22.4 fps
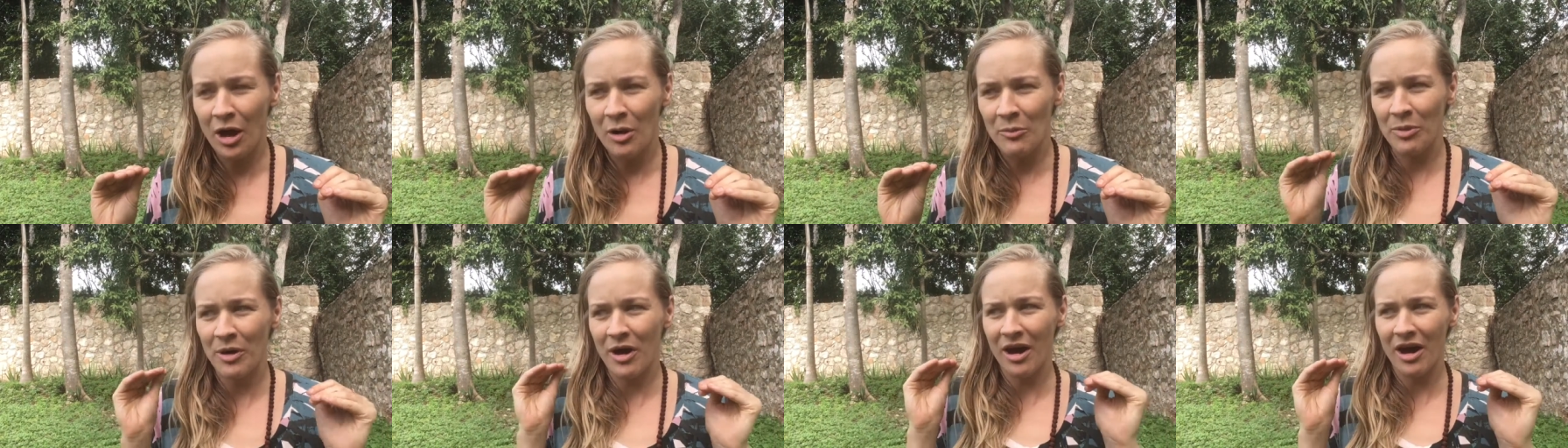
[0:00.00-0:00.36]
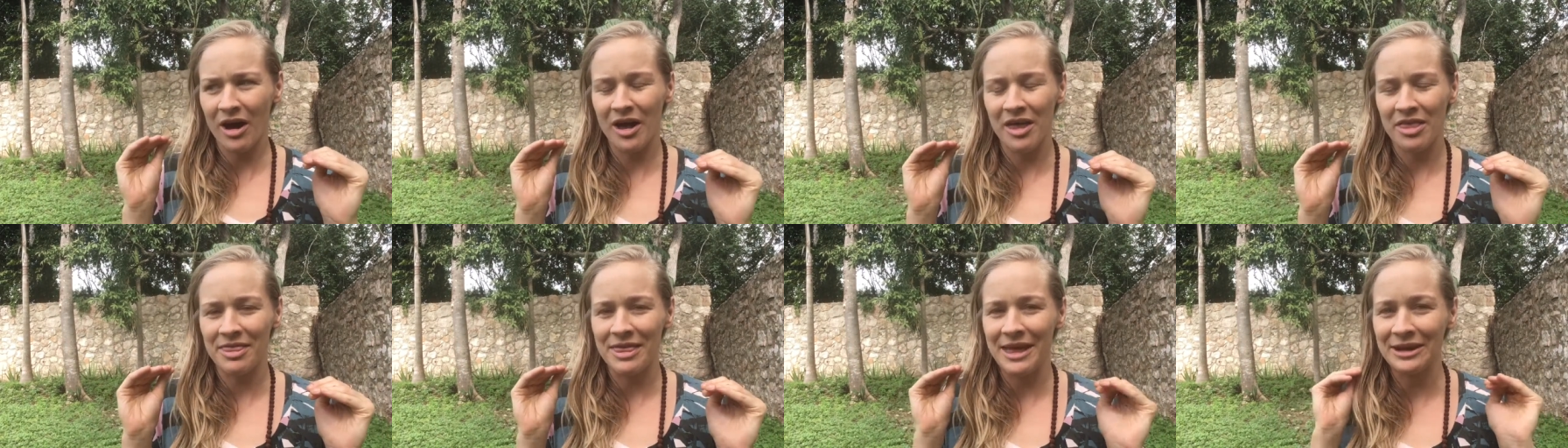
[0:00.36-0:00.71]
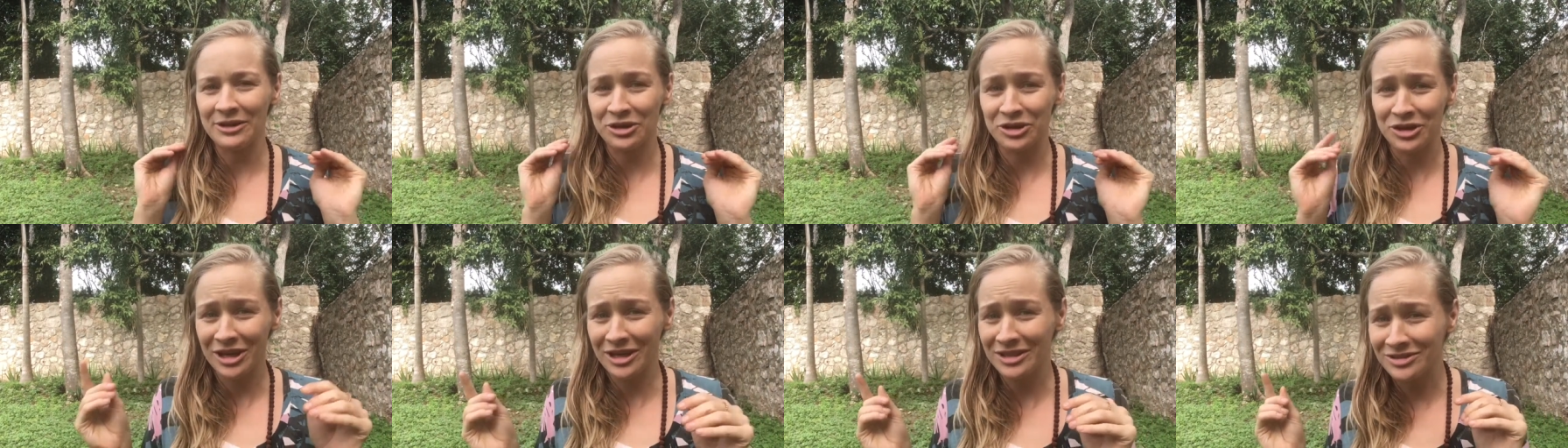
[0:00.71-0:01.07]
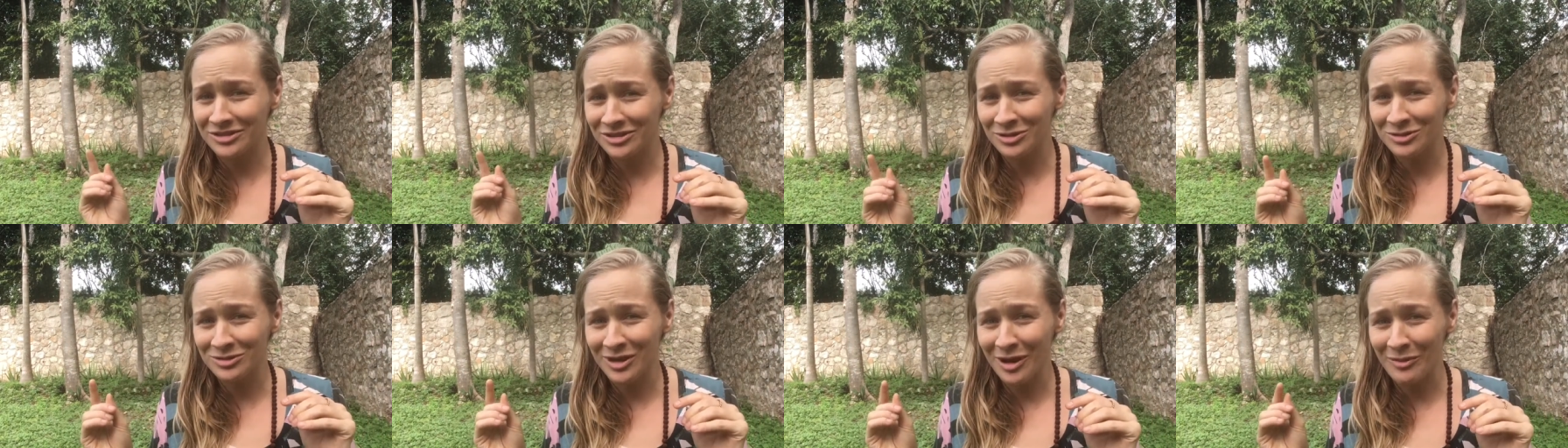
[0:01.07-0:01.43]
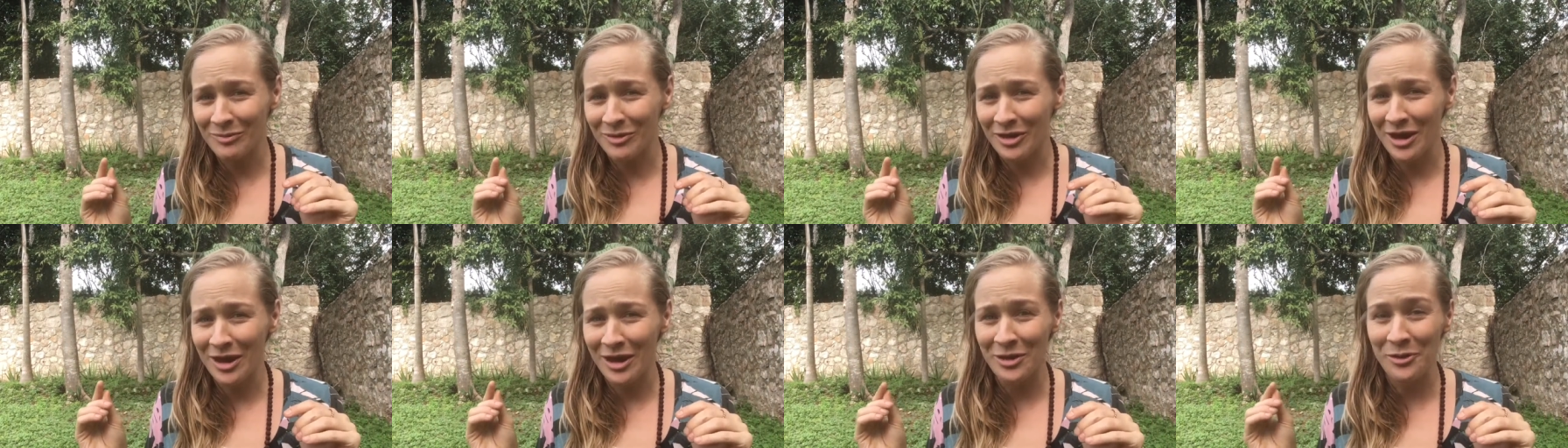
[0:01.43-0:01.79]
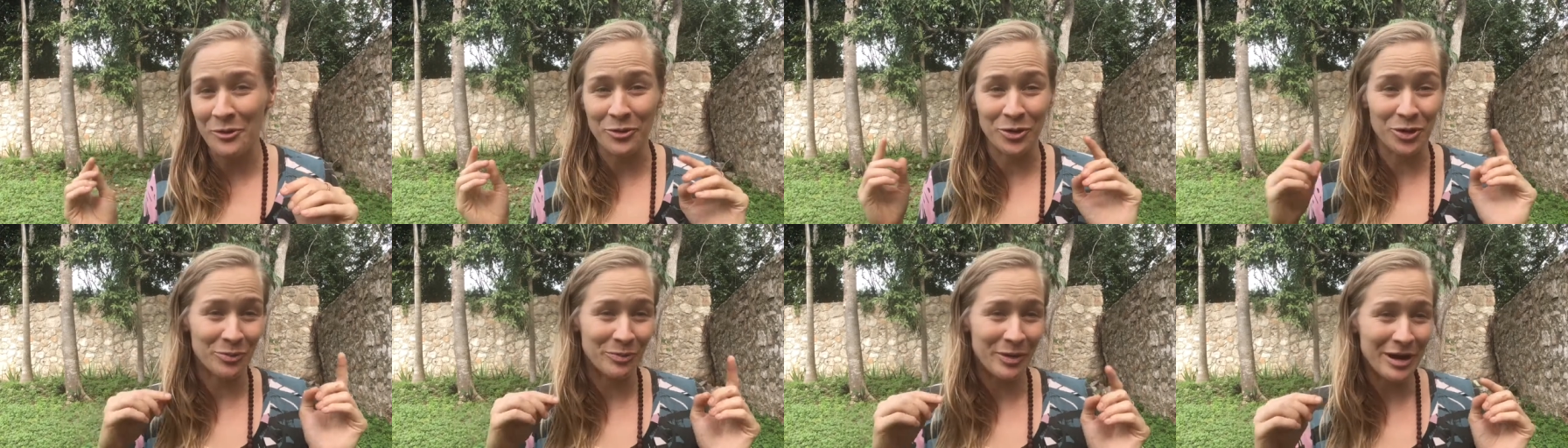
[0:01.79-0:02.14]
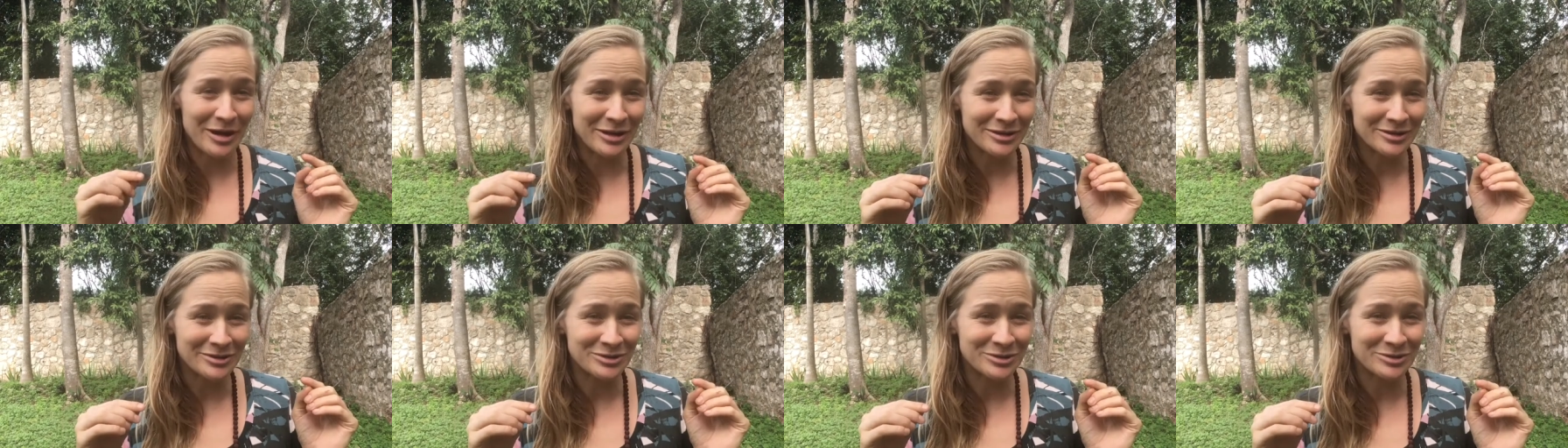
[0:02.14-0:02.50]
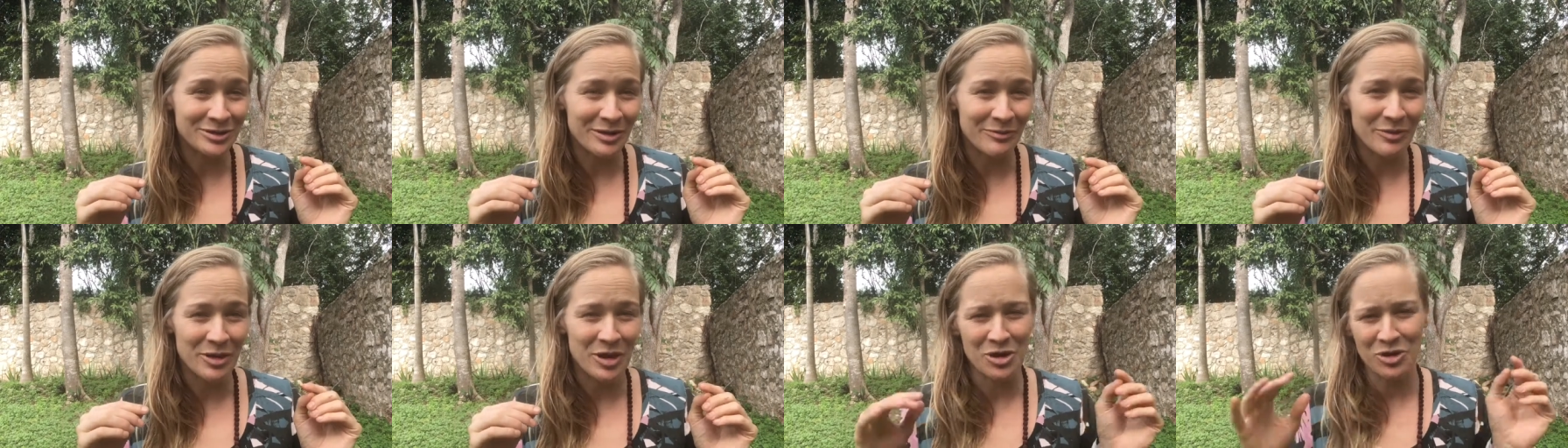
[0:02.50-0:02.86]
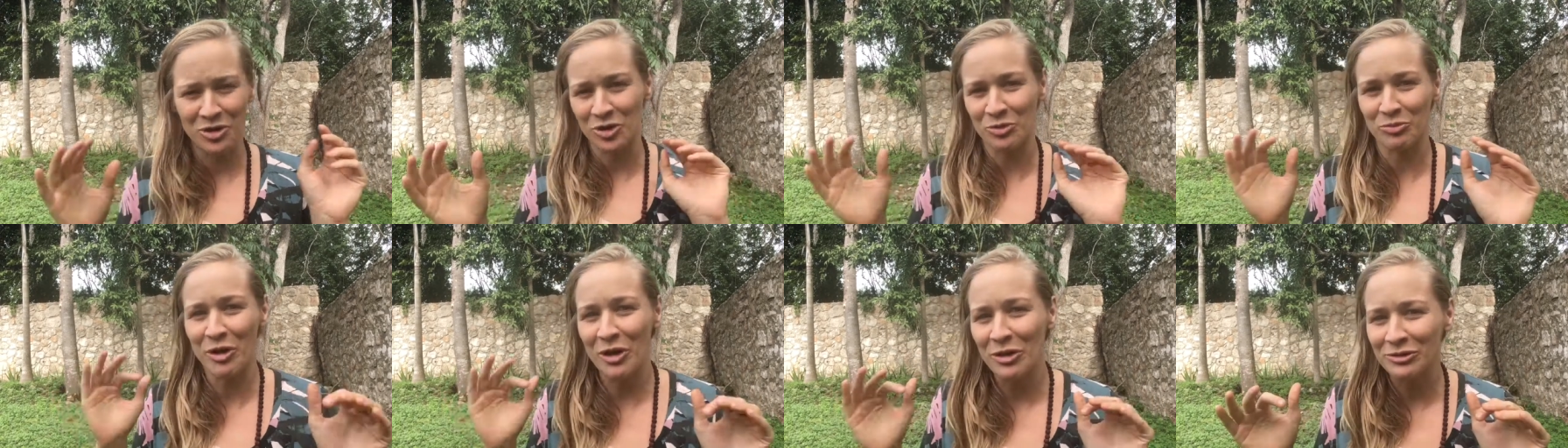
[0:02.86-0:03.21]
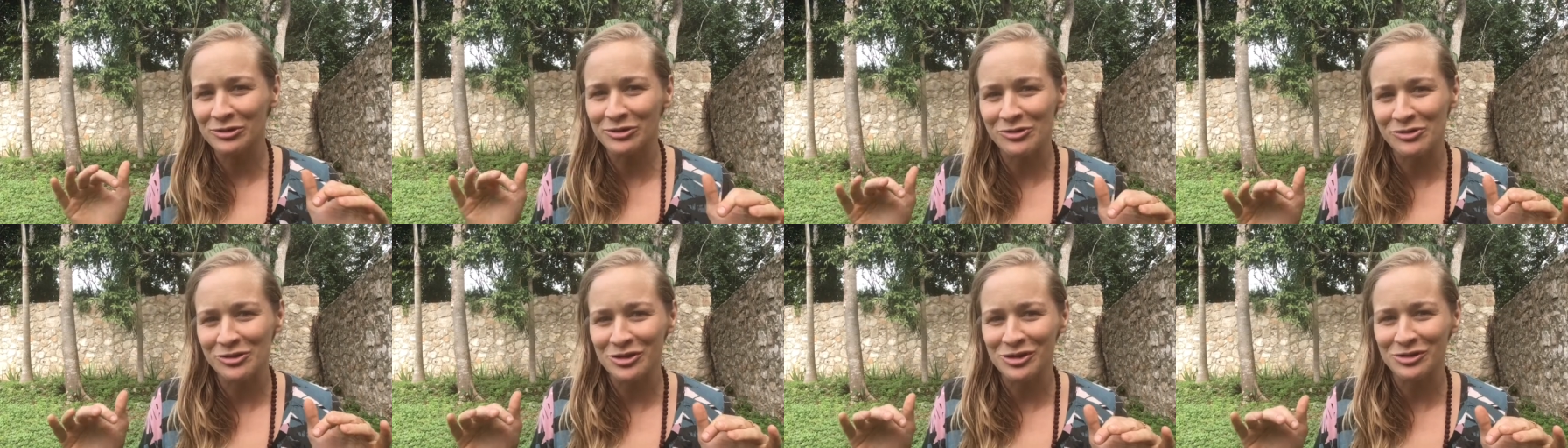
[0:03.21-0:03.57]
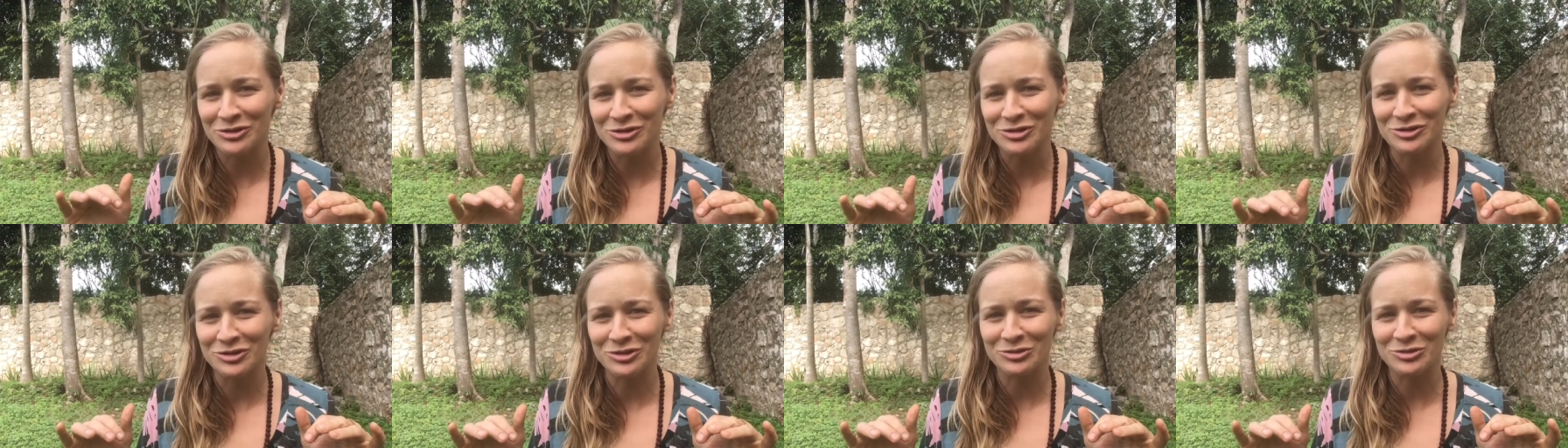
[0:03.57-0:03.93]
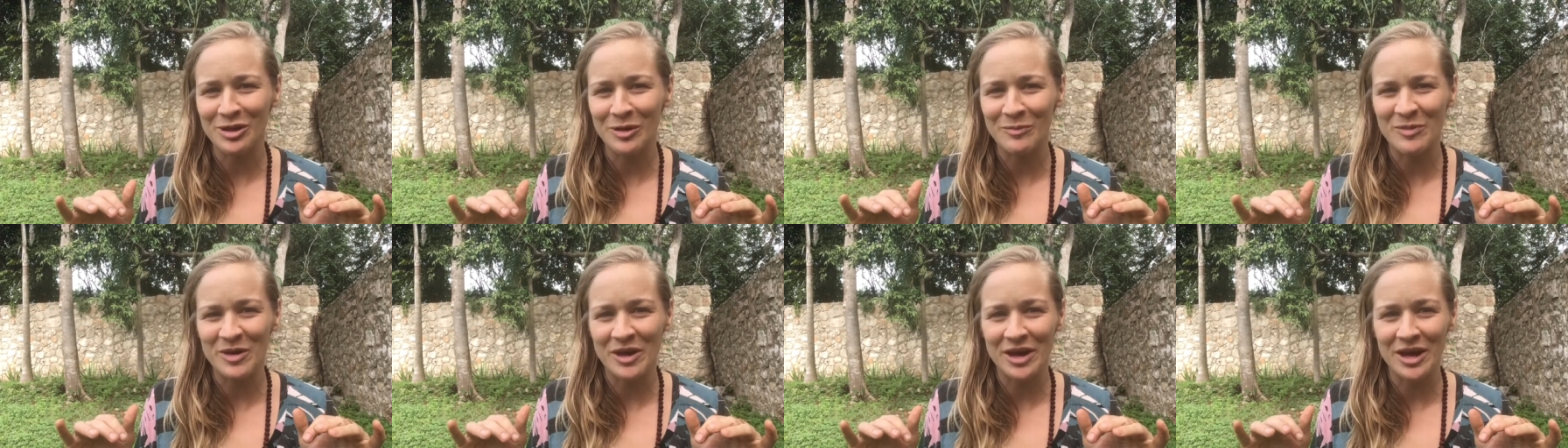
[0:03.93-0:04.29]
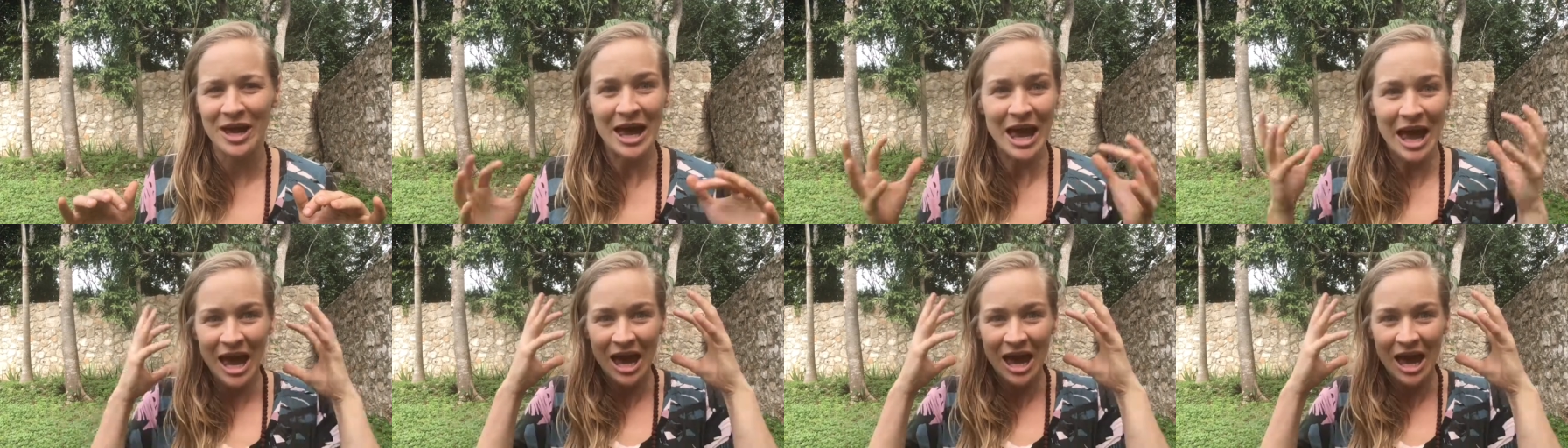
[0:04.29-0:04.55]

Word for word: but then your kids do something, or your parents do something, or your brothers or sisters do something,